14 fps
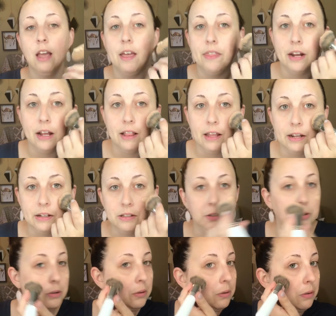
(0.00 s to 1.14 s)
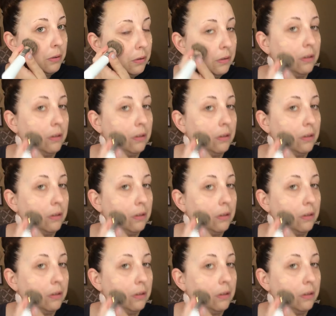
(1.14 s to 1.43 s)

And then I like to